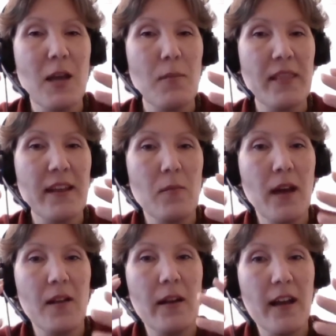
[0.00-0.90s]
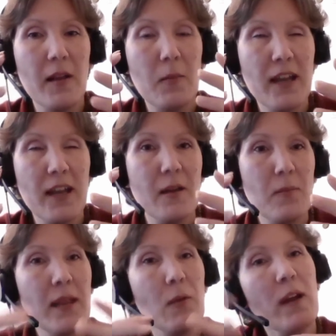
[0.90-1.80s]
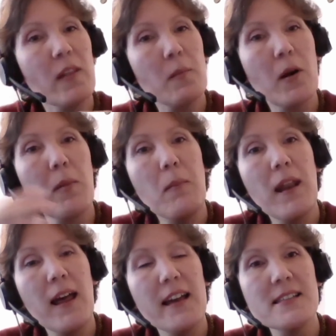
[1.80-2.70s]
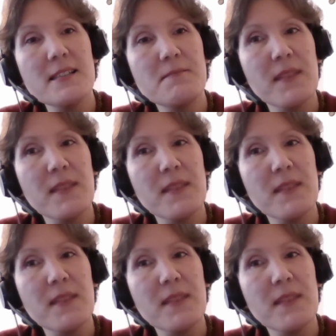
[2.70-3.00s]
but that might not be where the problem lies.